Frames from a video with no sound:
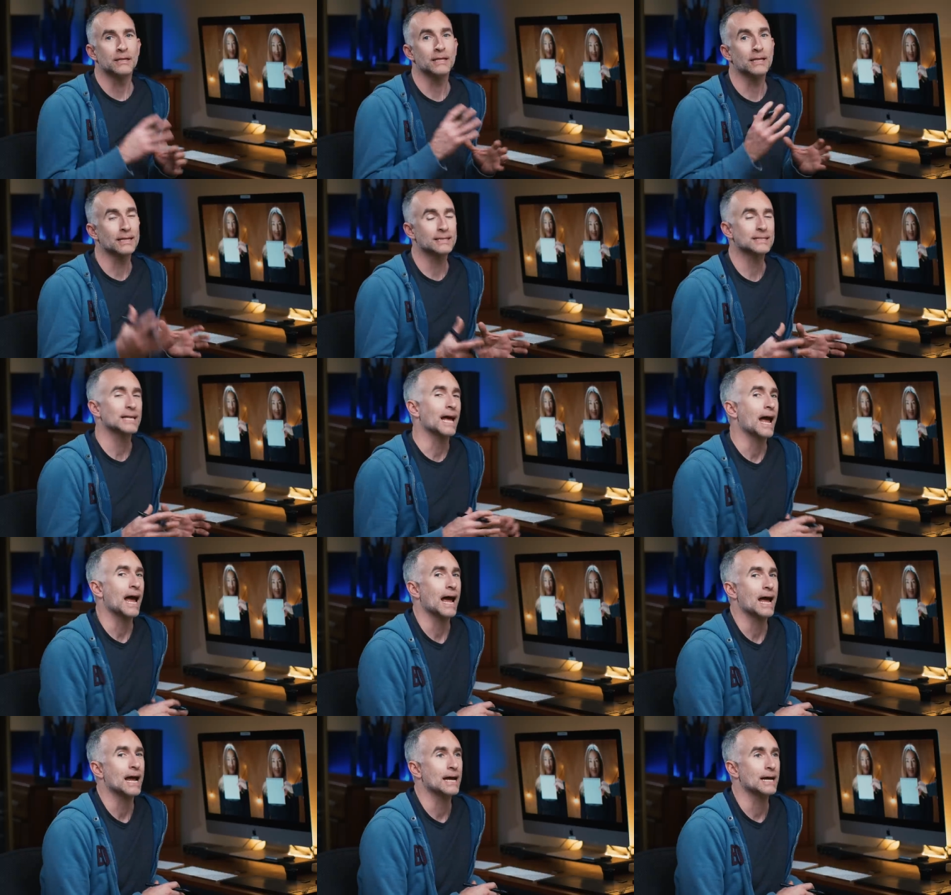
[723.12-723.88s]
The Alexa
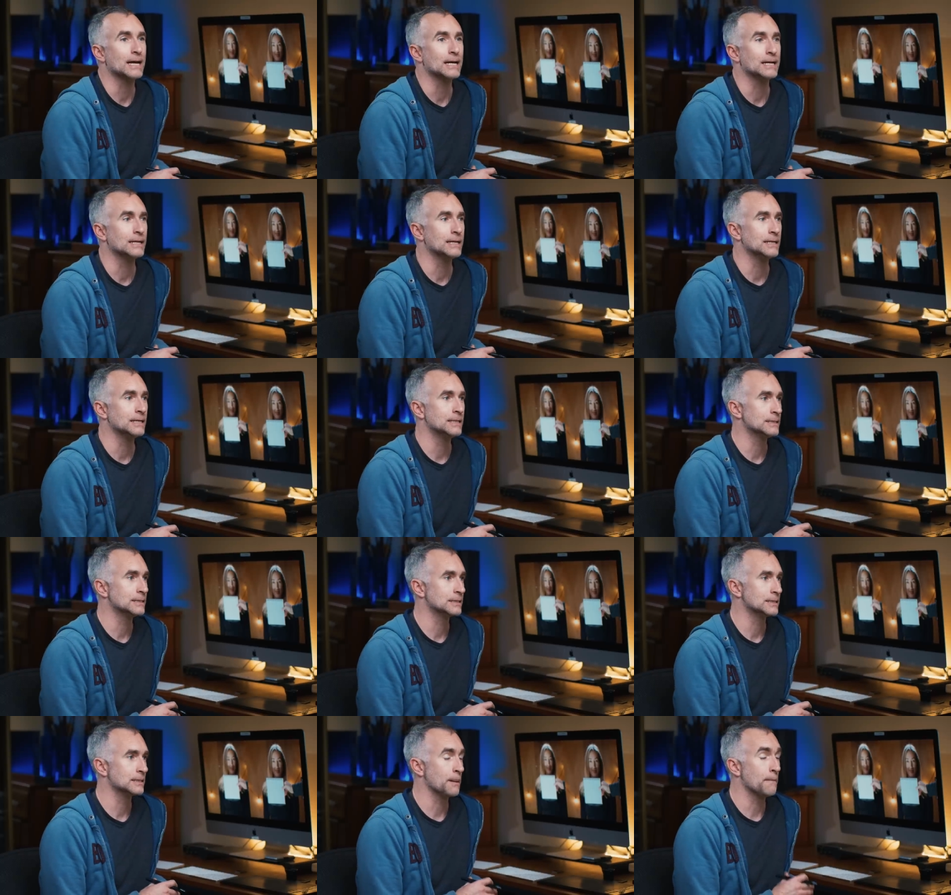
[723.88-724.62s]

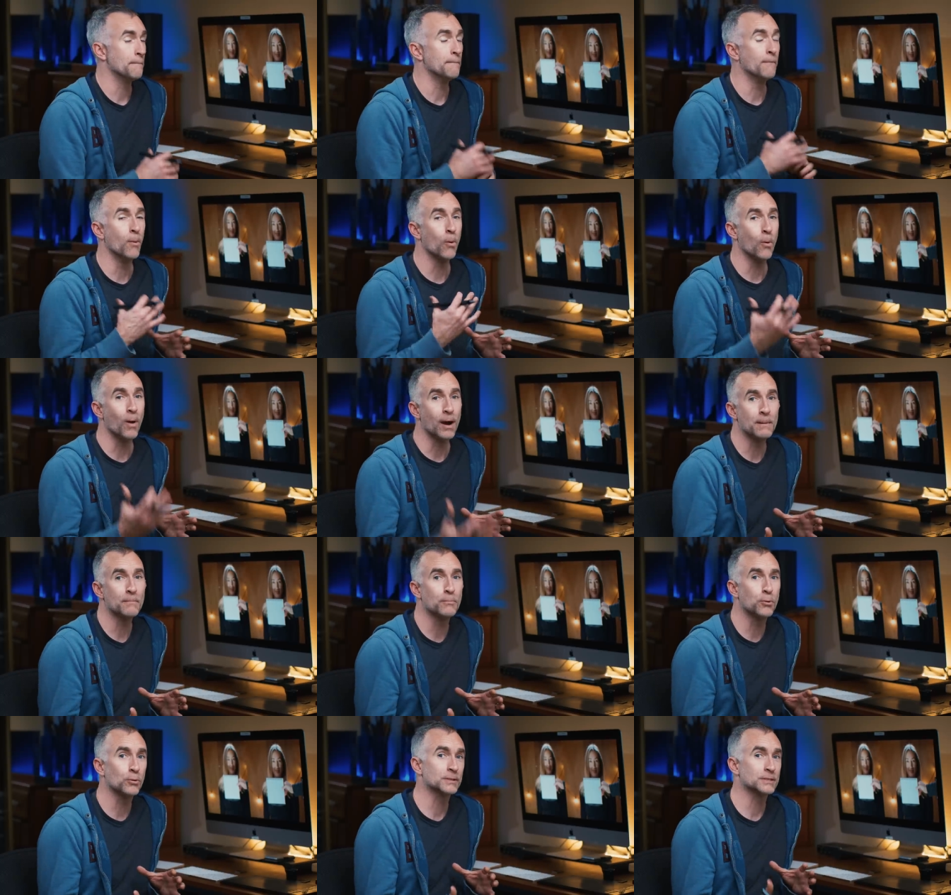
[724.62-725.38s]
has more
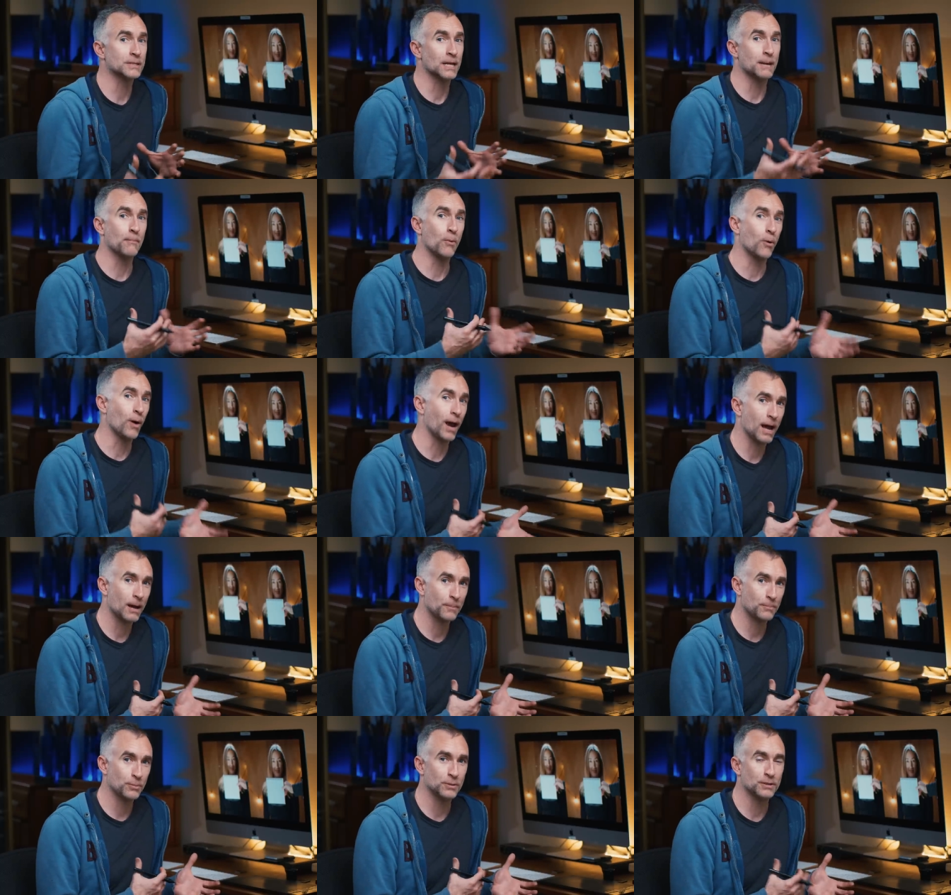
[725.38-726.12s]
inputs and more
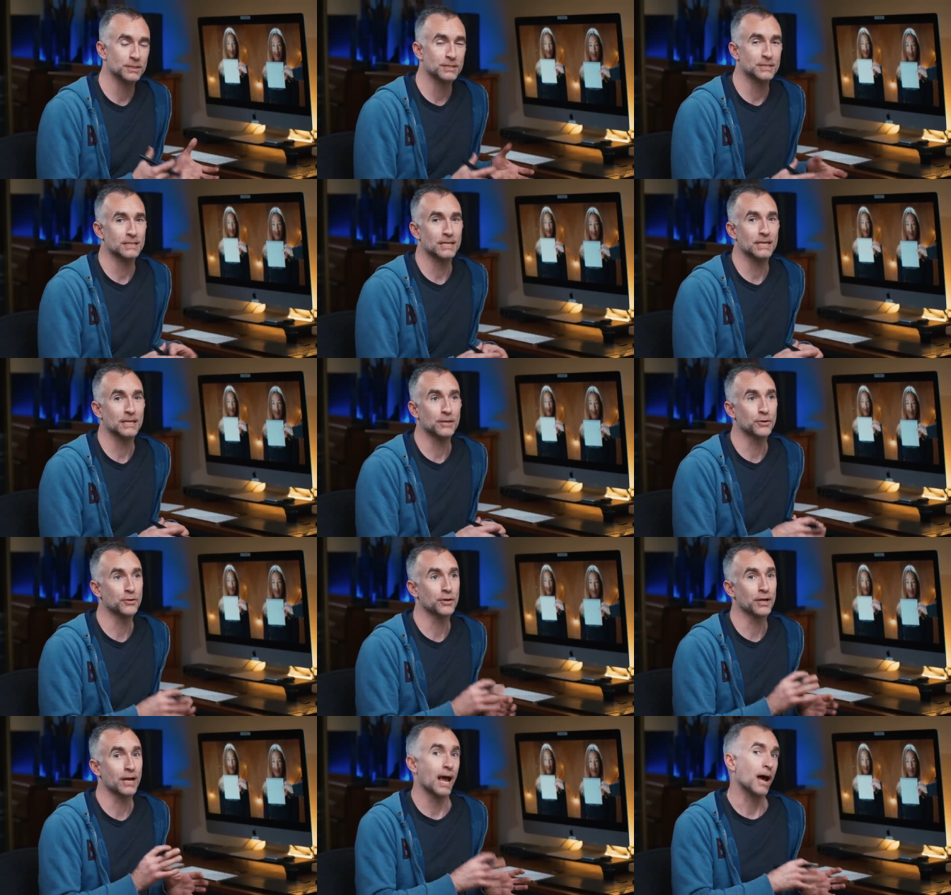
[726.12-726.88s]
outputs. It,
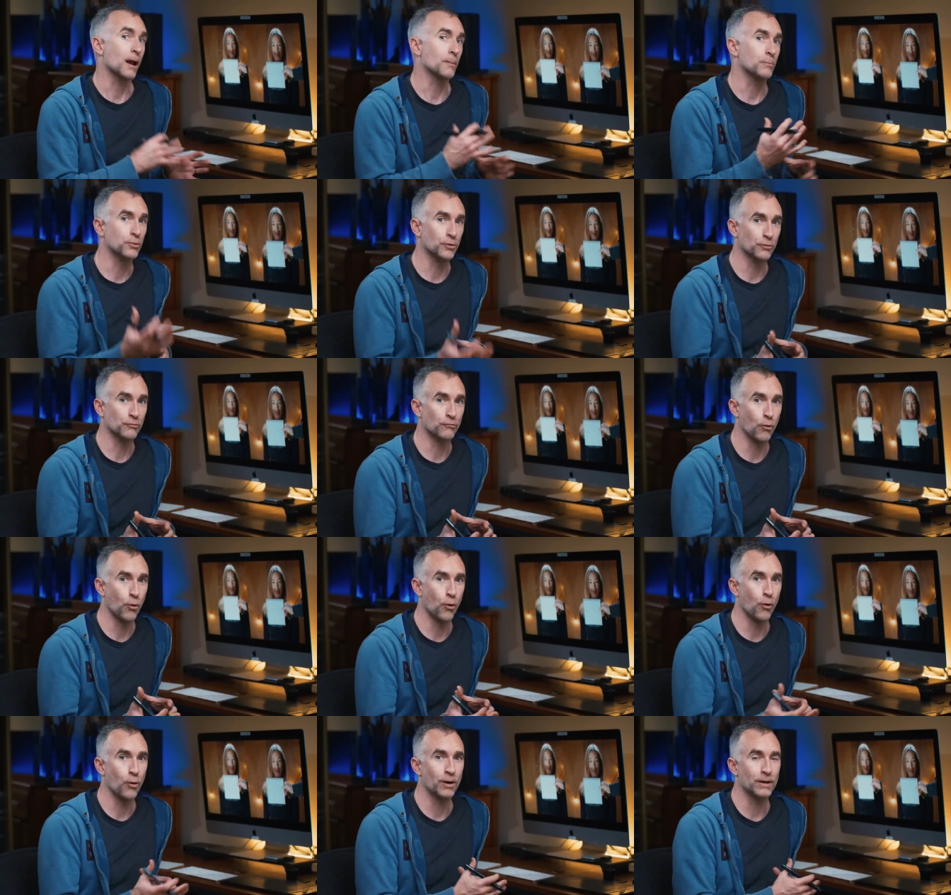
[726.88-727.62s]
you can output
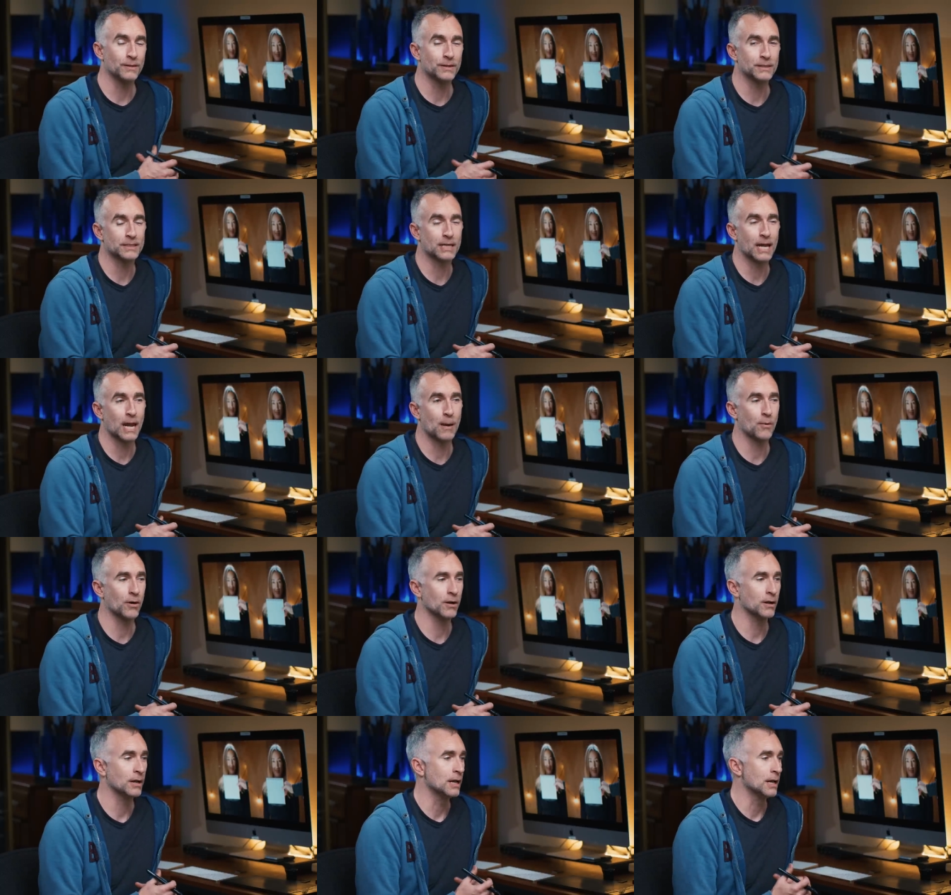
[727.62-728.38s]
RAW in this
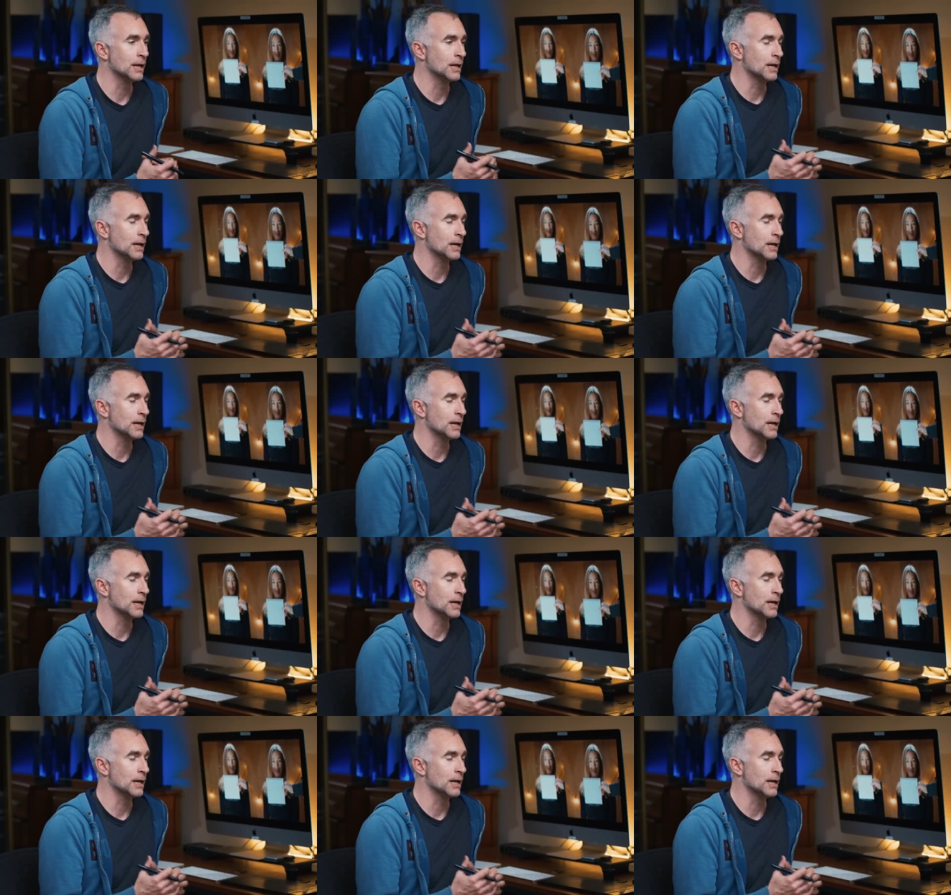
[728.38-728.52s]
camera.